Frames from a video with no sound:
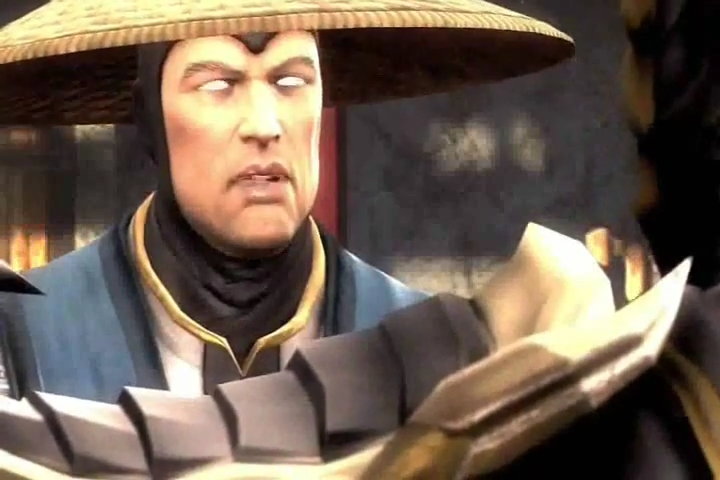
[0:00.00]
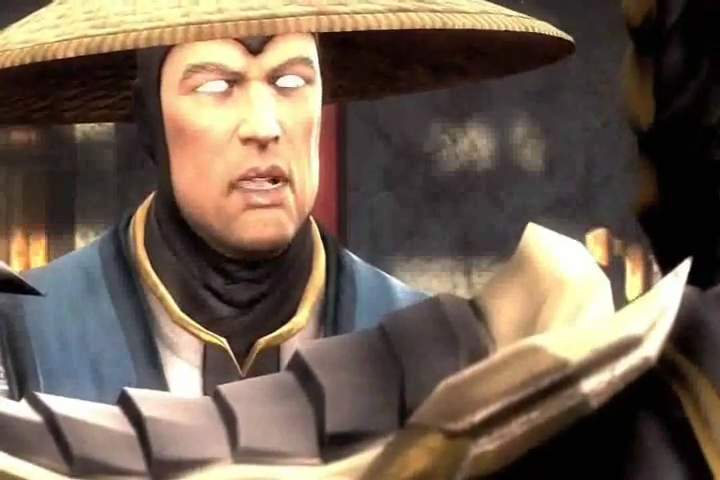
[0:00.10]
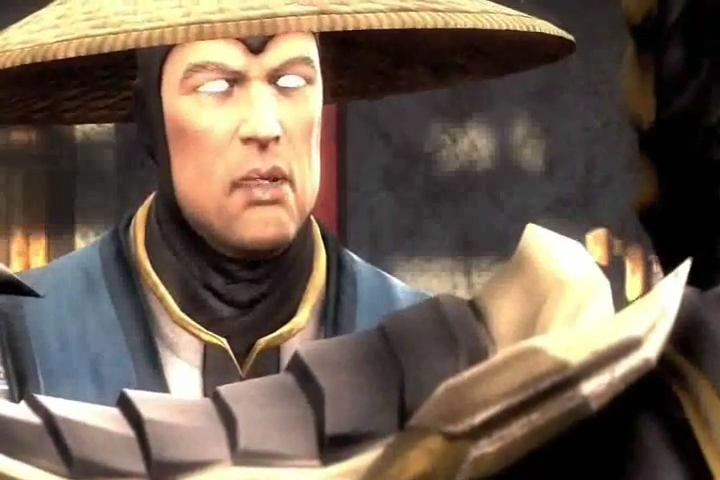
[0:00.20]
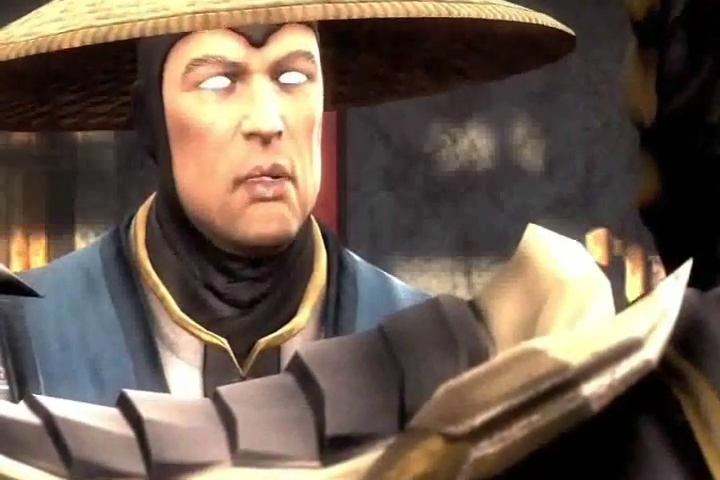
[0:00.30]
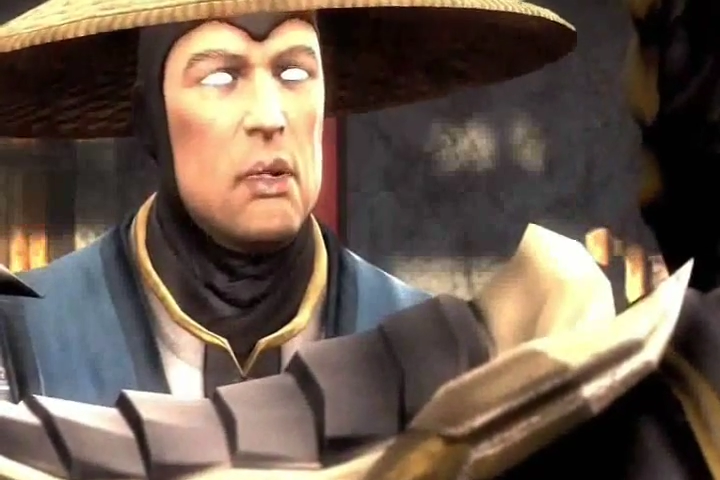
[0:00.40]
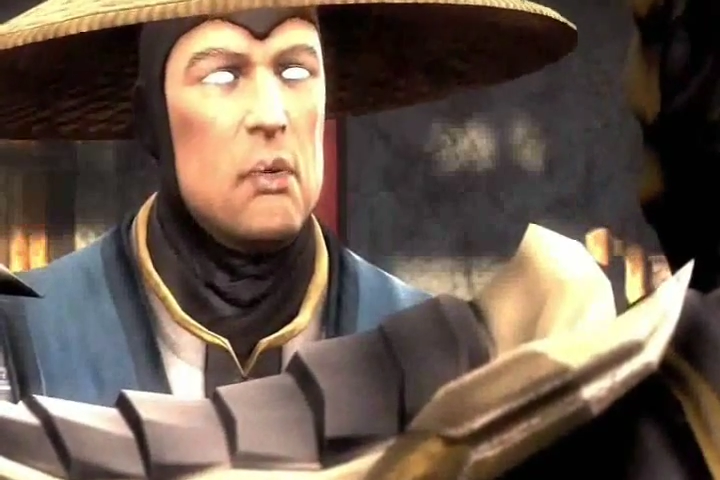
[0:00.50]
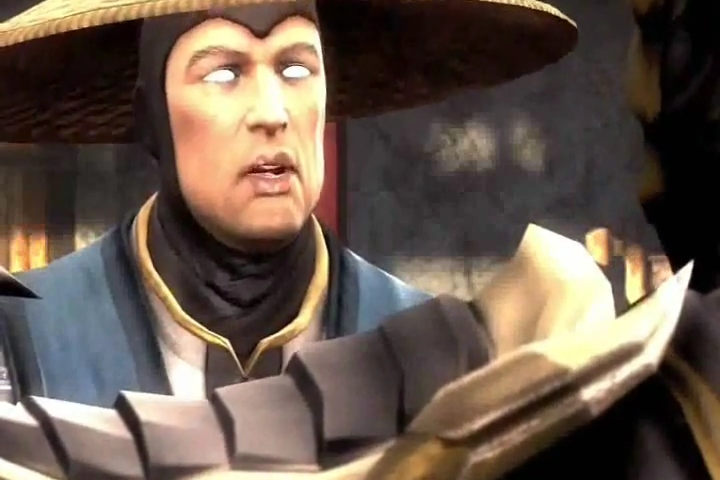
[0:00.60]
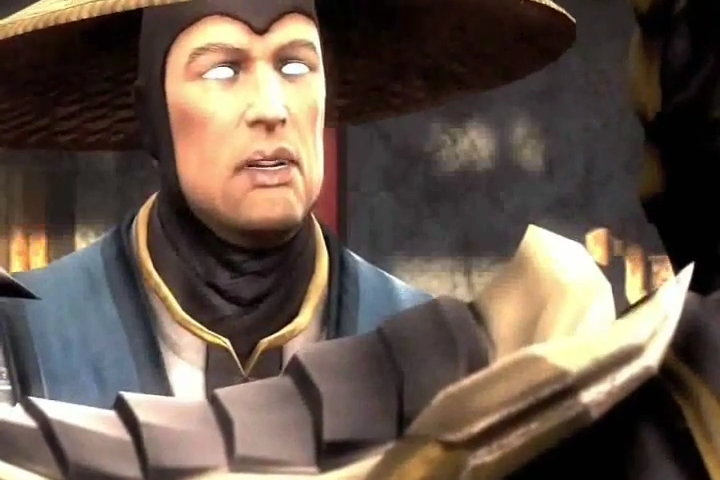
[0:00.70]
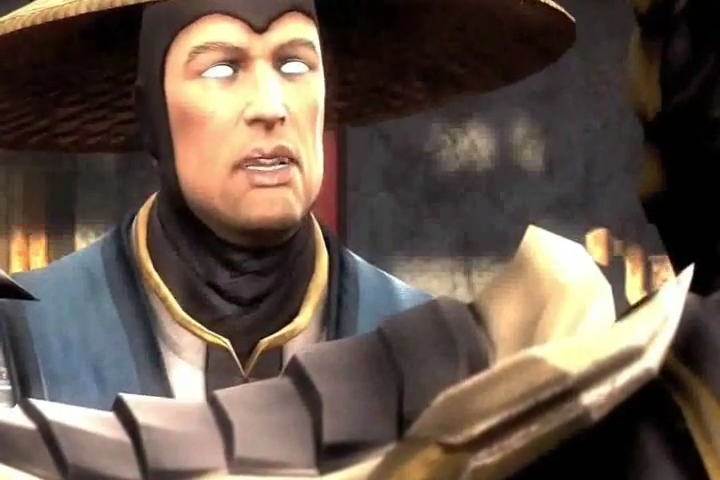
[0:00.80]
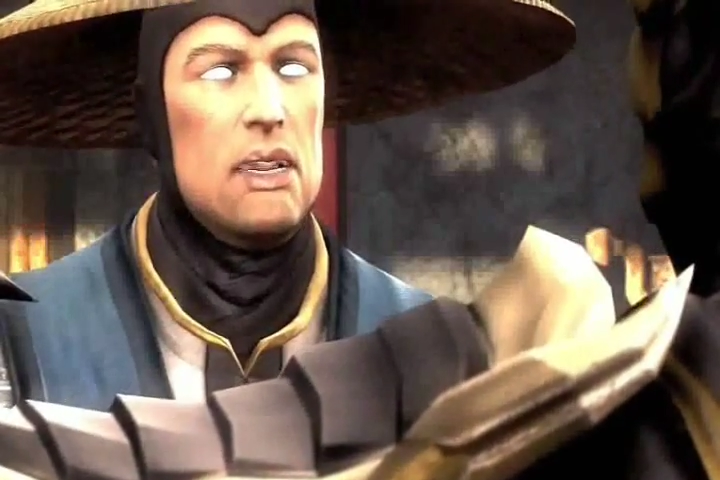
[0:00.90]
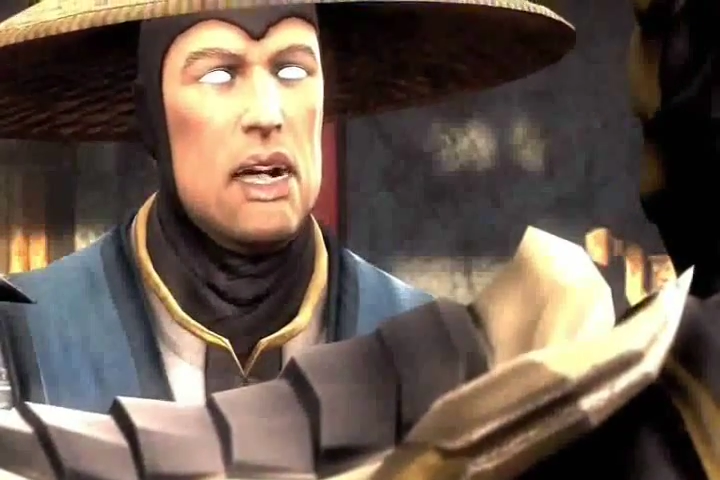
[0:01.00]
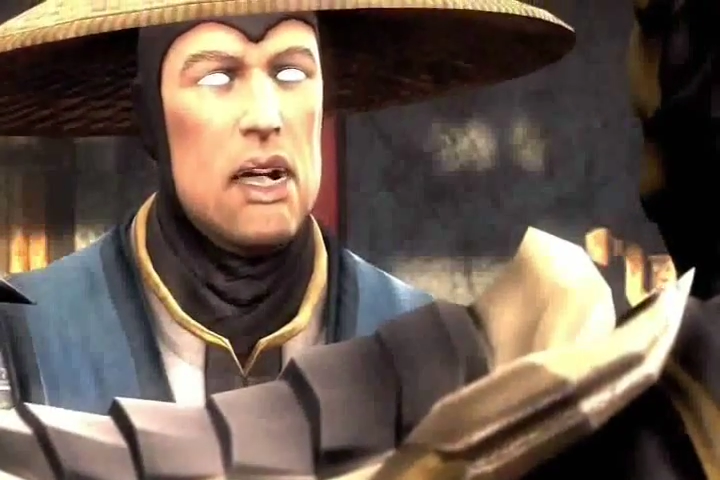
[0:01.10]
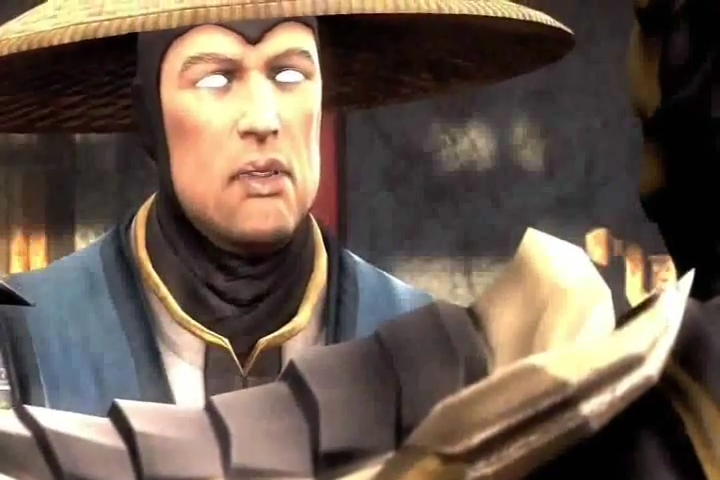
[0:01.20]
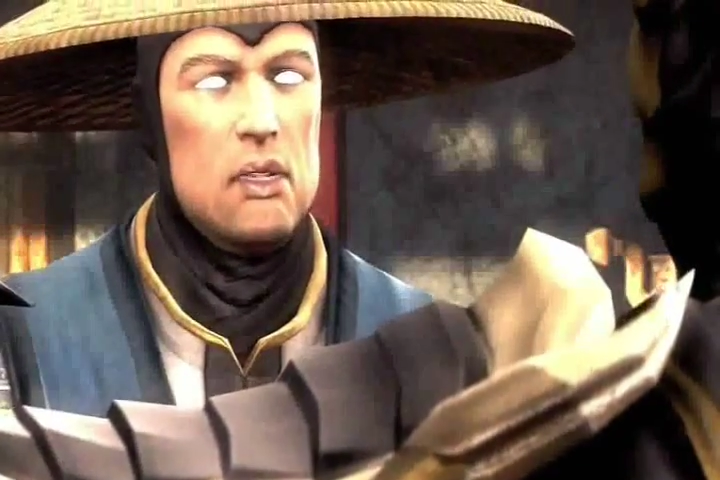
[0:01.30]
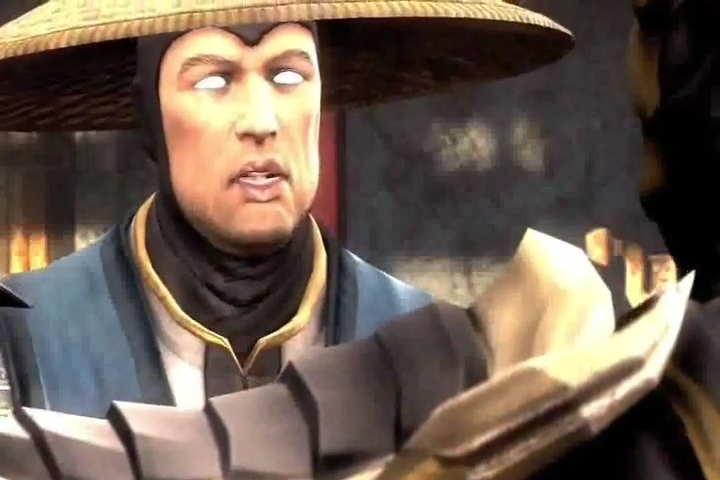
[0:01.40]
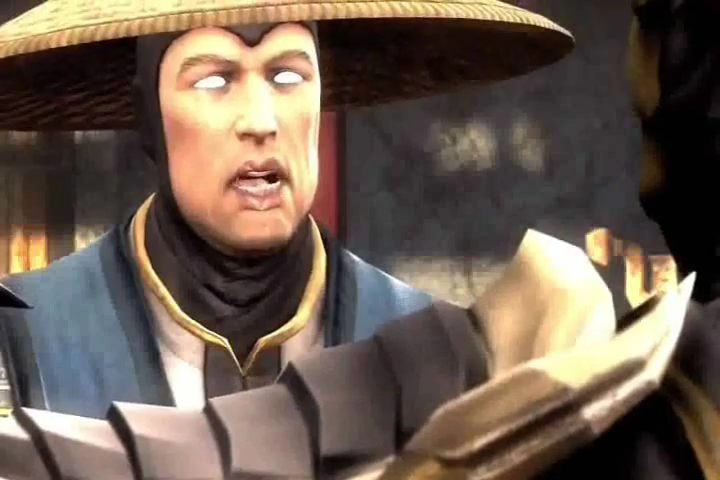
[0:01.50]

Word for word: and I will request that the Elder